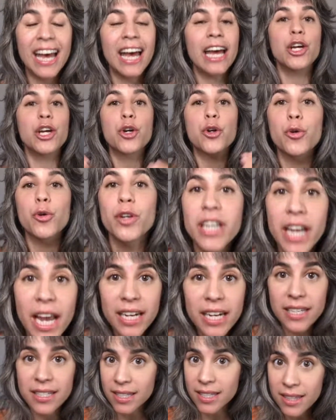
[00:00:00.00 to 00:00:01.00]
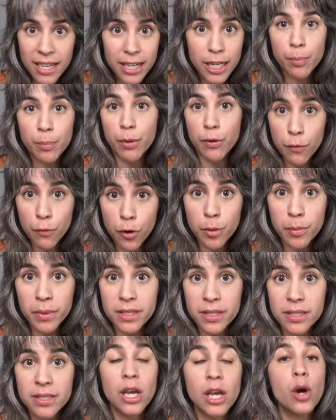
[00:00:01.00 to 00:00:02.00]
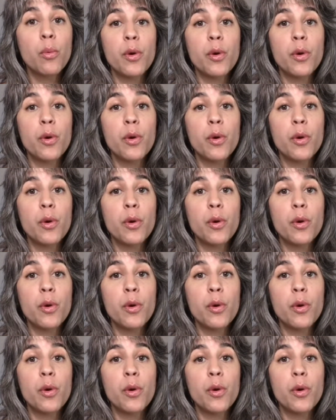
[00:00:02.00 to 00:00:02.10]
and create a synthetic performance